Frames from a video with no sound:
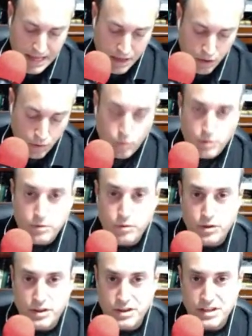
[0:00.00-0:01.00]

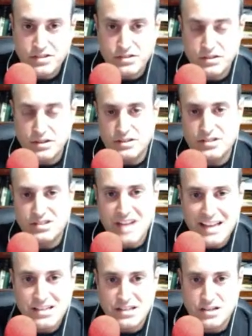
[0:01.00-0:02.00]
would this
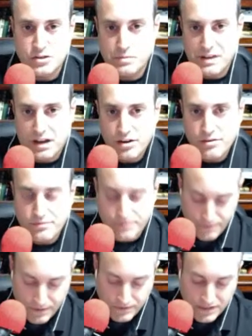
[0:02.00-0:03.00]
size of this would be
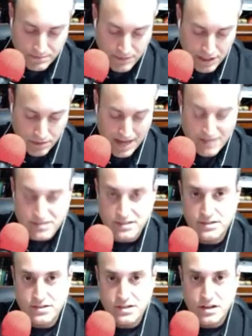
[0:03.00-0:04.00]
150 amino
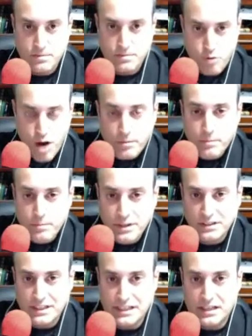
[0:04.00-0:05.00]
acids. The
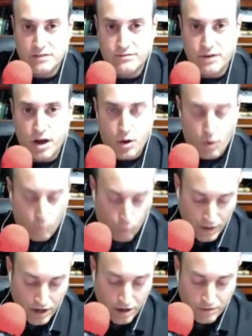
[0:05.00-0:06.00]
probability of a
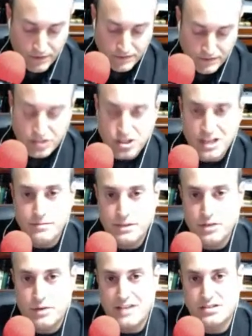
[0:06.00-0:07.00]
150 chain
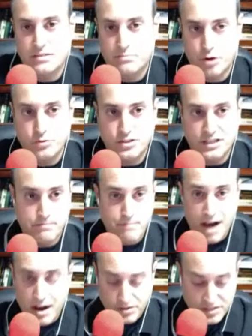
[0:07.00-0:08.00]
amino acid protein, a
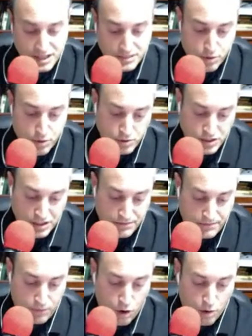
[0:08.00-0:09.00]
moderate sized protein to
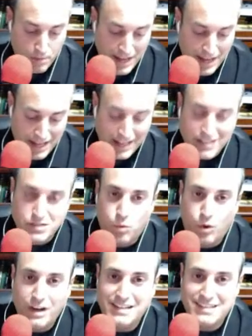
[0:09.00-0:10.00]
form, is
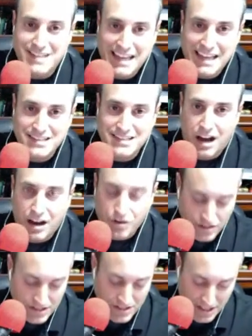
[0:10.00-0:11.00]
1 in 10 to the
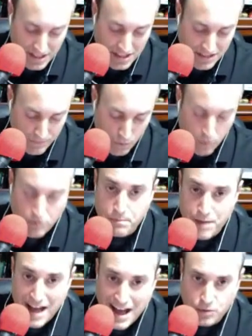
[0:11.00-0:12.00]
164th
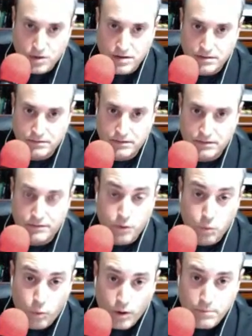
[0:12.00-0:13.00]
power
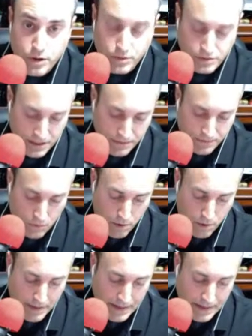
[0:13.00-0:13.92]
for one protein to form.